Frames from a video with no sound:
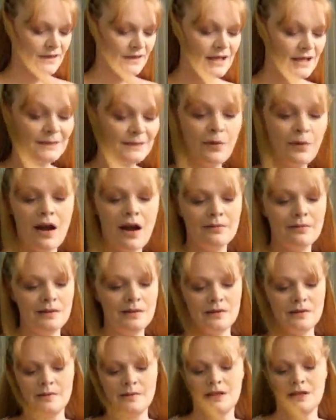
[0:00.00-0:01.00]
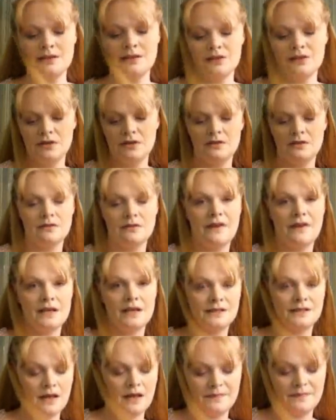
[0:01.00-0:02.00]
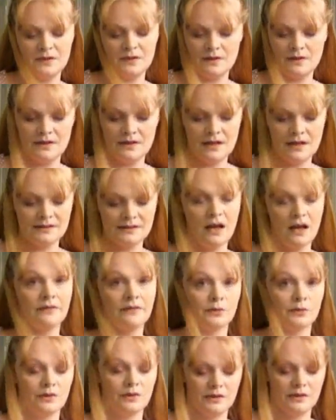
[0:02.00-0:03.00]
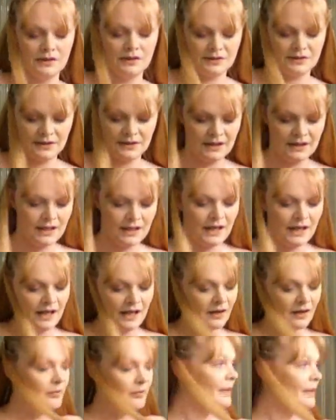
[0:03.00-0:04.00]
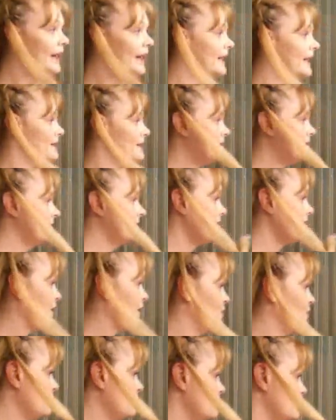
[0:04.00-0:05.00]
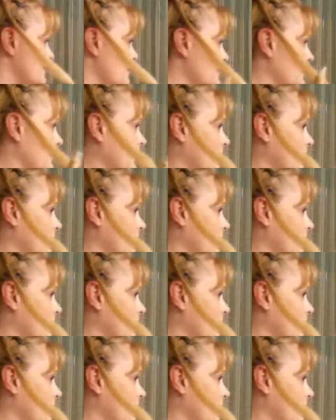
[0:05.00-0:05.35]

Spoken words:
This probably would have been easier to do if I'd have slept on soft rollers, but since I knew it was going to